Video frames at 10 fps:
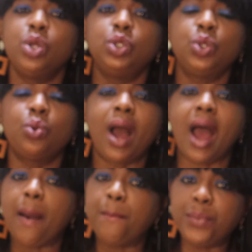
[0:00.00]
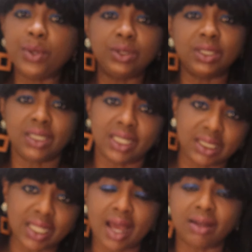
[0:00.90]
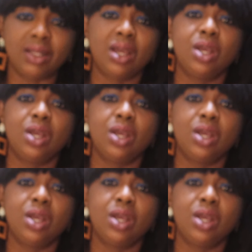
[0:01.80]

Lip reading: you are abusing the child.